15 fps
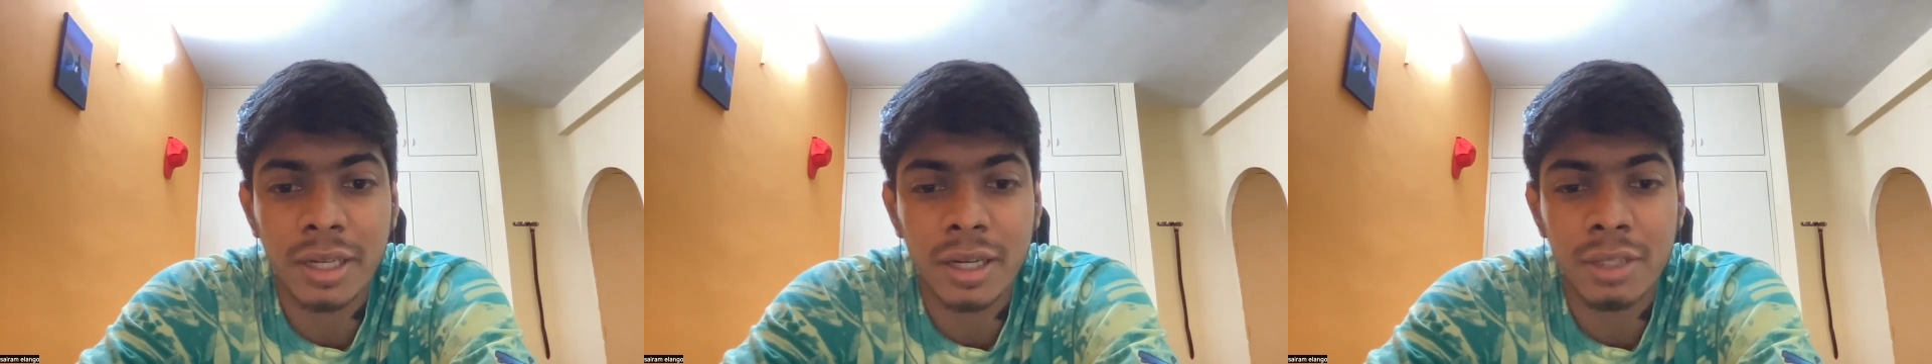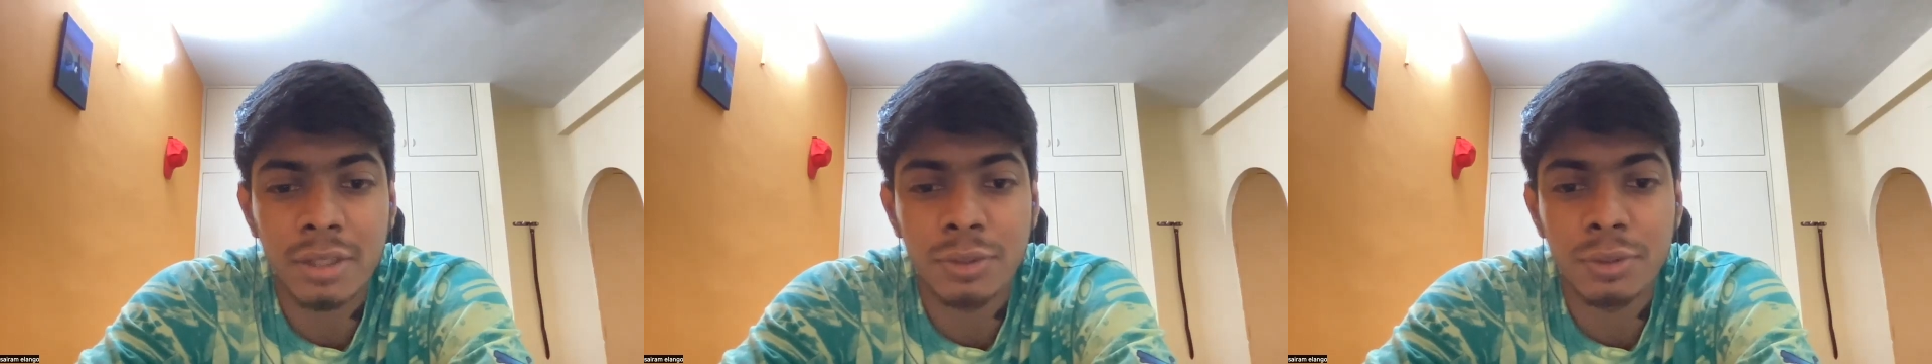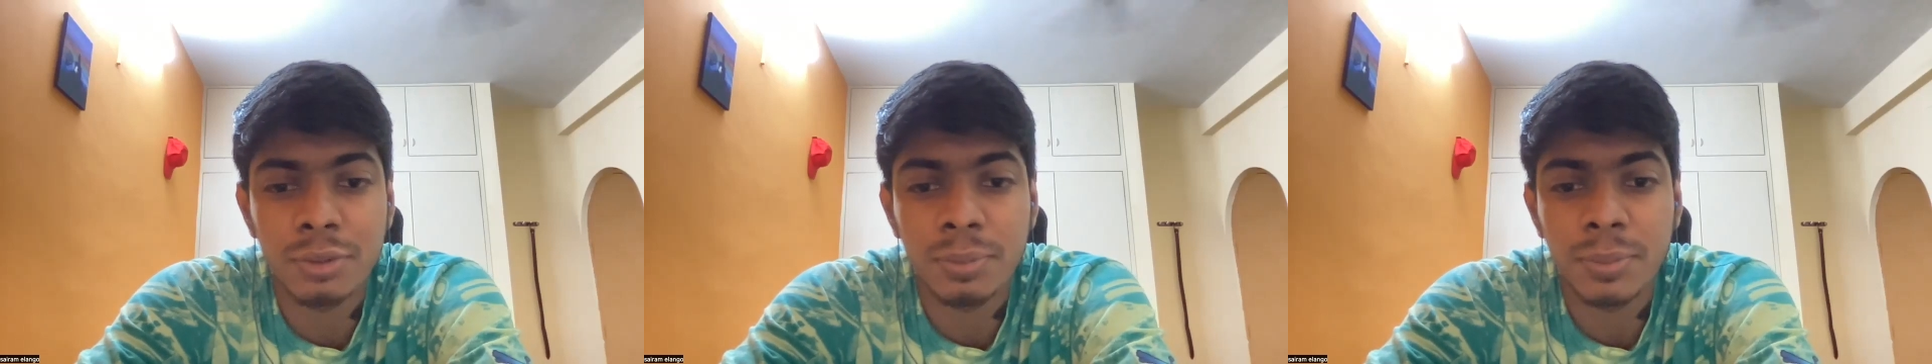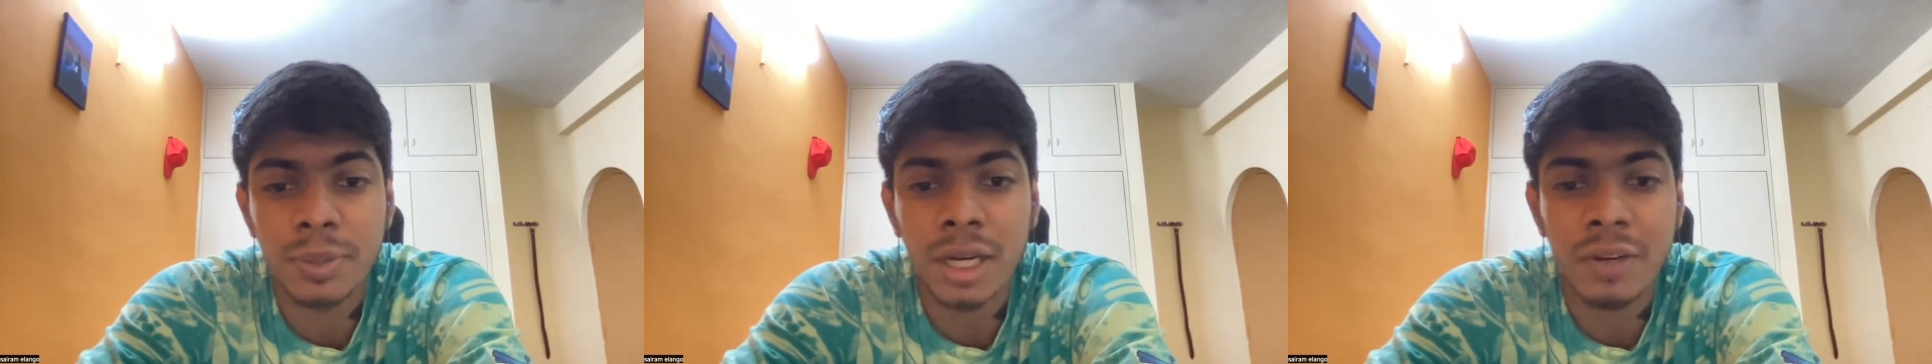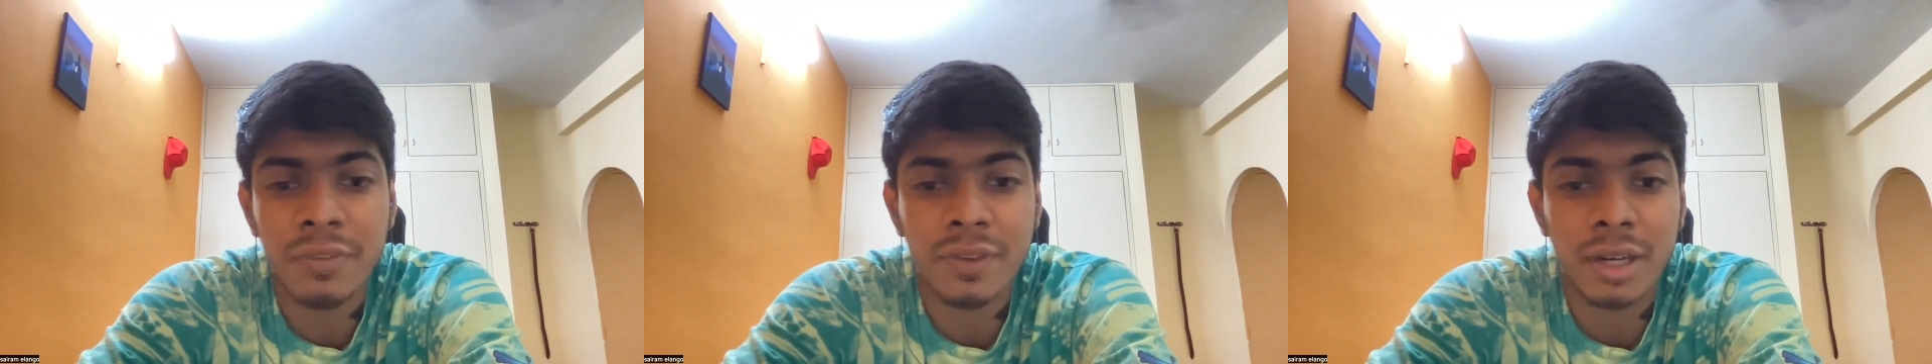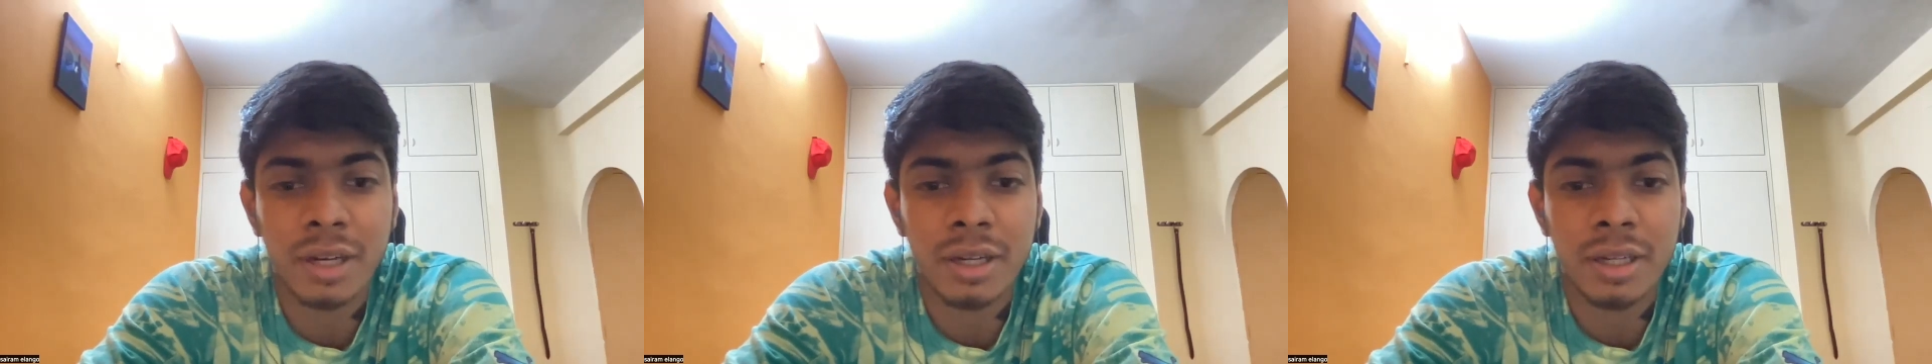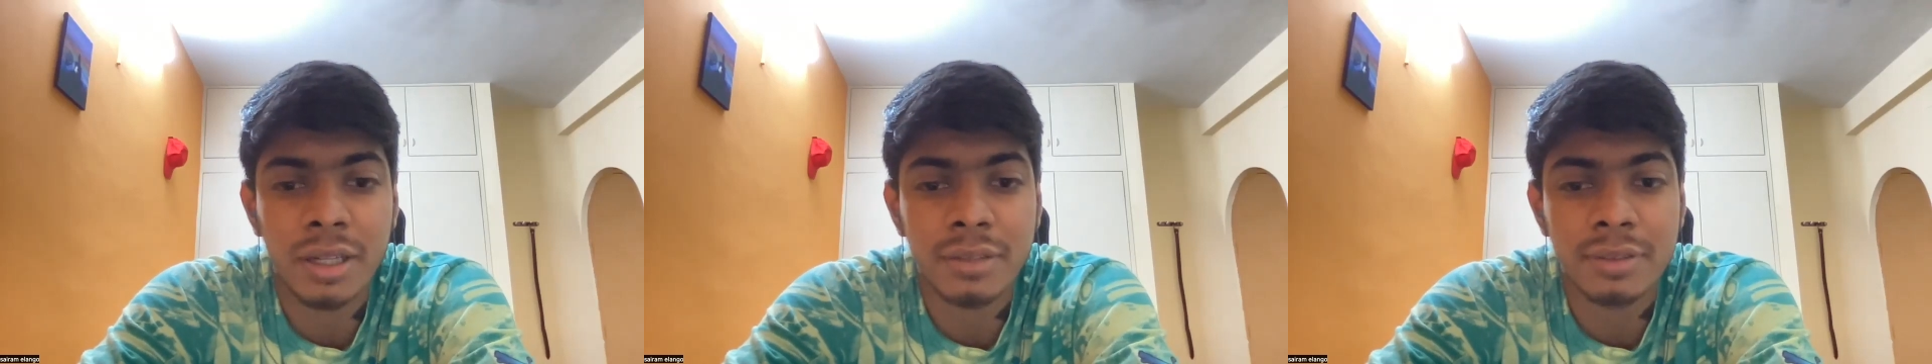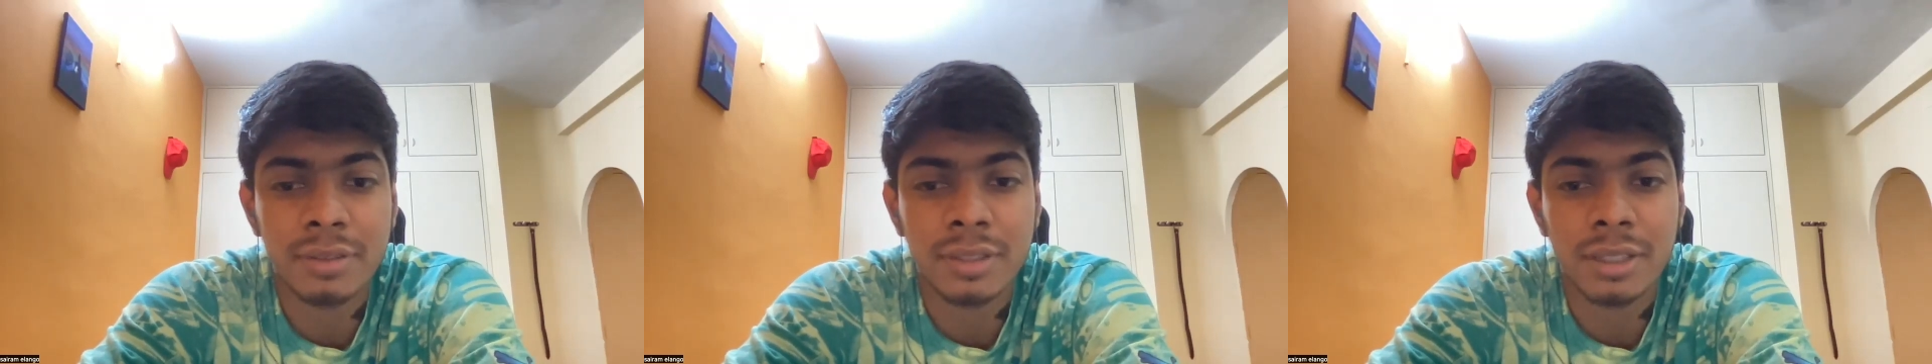Hadoop, Kafka,
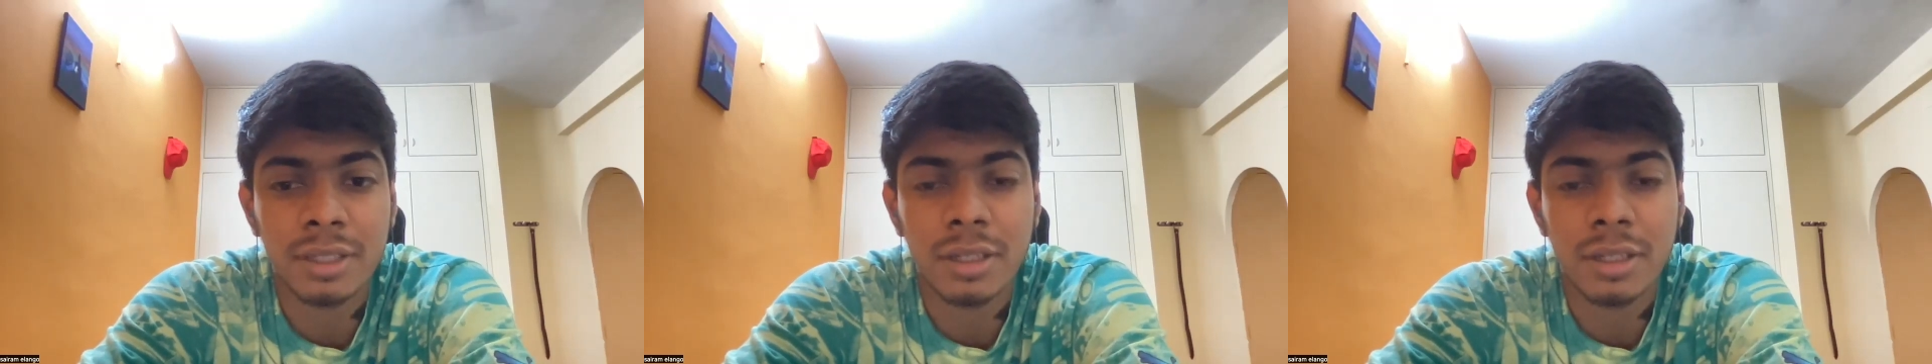etc.